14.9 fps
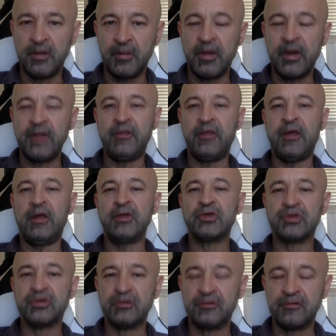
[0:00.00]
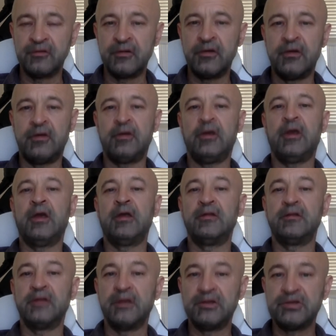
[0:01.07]
by the agent
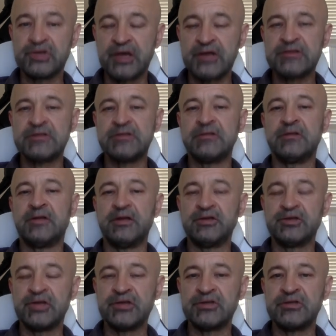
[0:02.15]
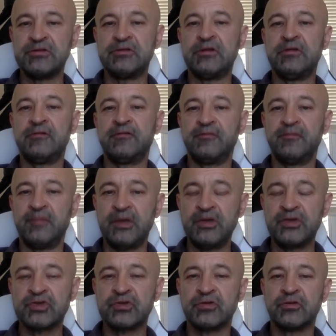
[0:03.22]
and adjusting, digesting the
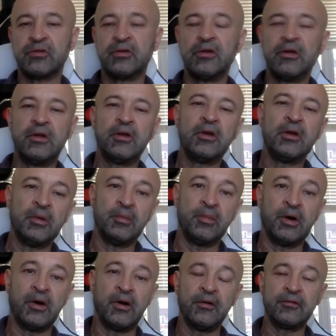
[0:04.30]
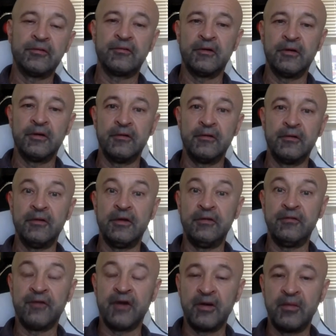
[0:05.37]
information about uh, the
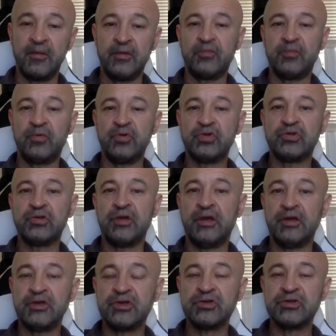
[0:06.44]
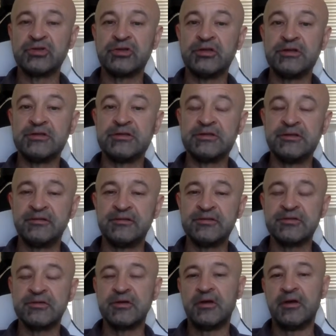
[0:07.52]
environment which agents receives